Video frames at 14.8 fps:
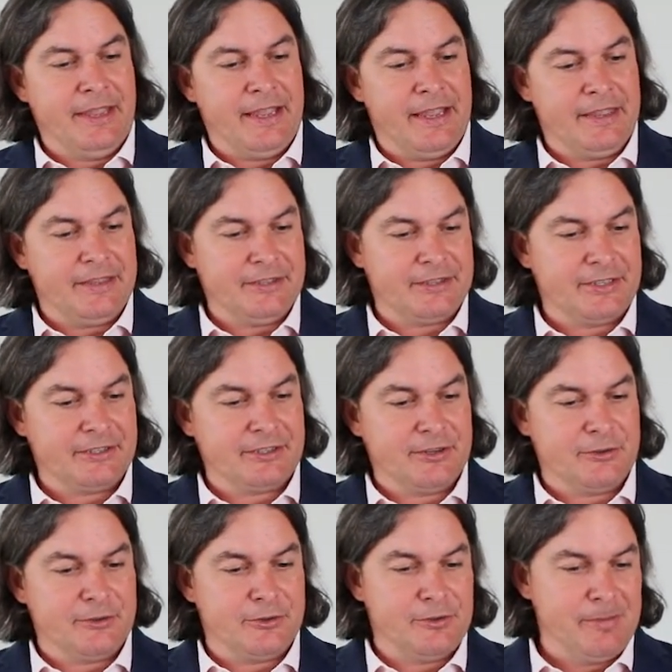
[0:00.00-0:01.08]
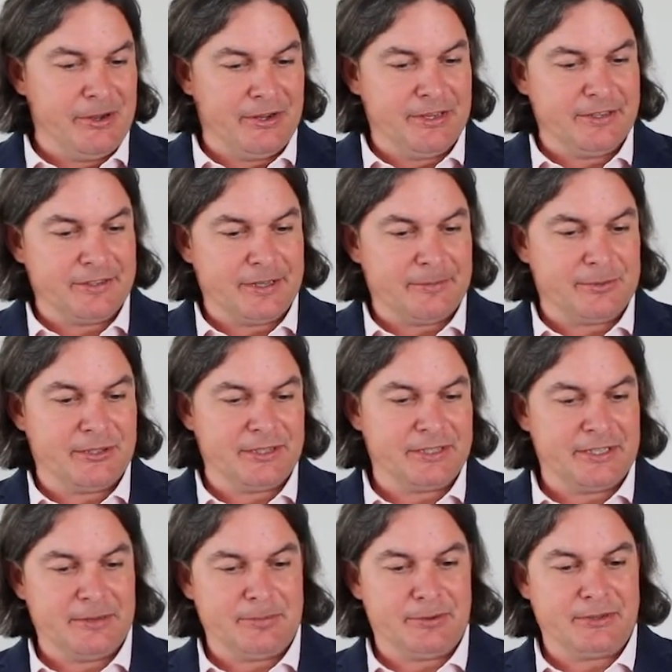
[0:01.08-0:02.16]
and then 600 to a million is up
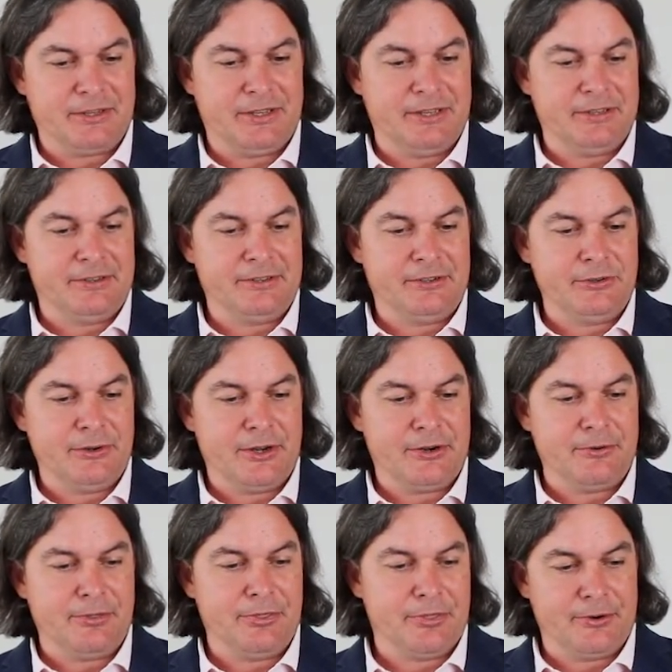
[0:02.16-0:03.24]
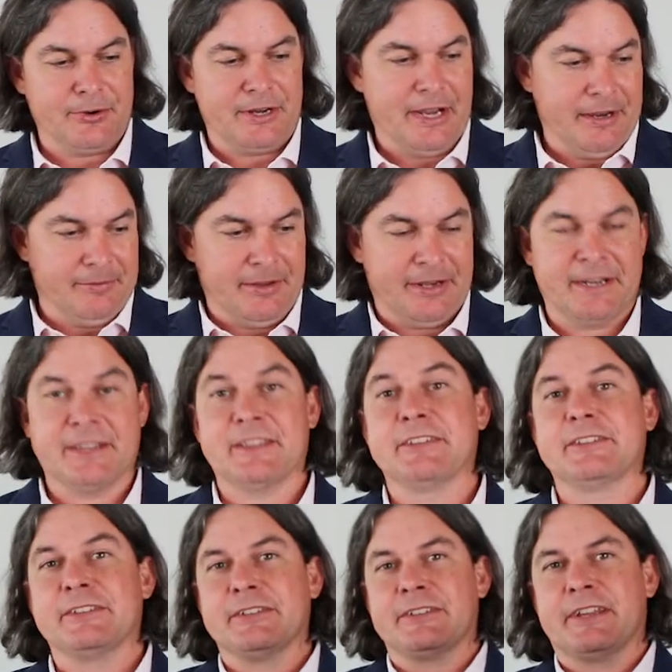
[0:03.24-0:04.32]
16% to 138 and again
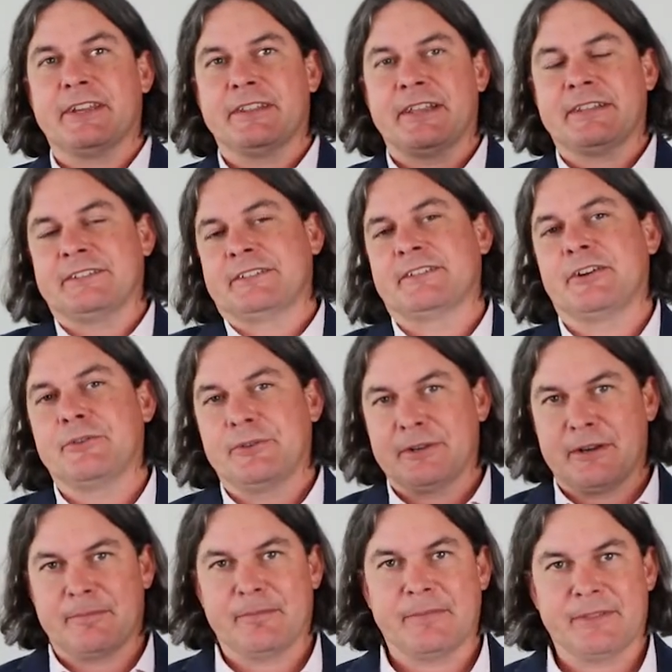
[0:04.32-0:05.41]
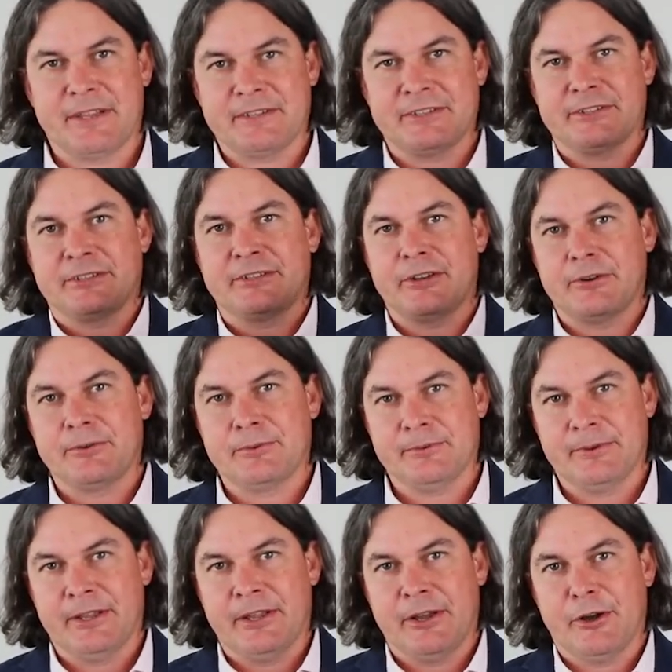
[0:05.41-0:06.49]
this is uh, that's total number that's
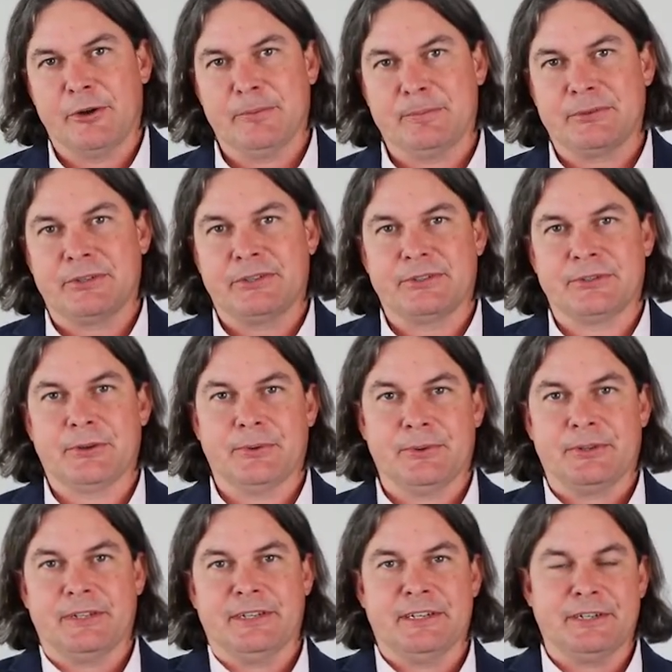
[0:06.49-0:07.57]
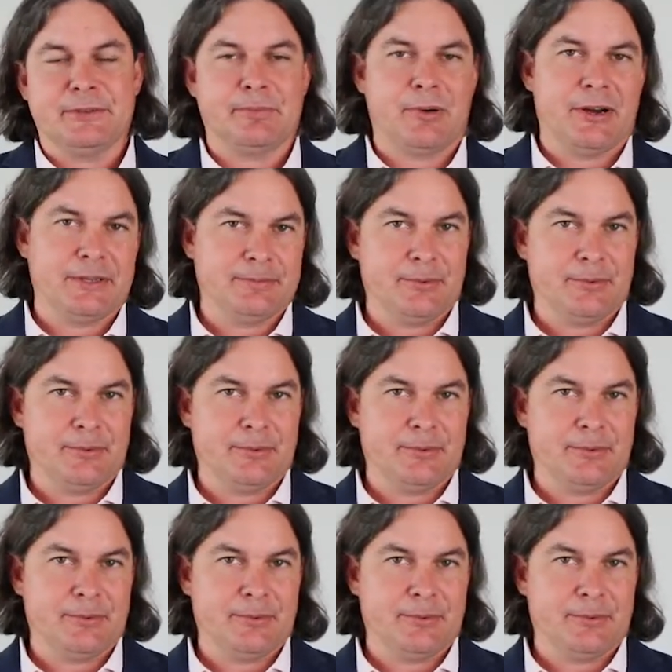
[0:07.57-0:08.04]
total homes sold in each price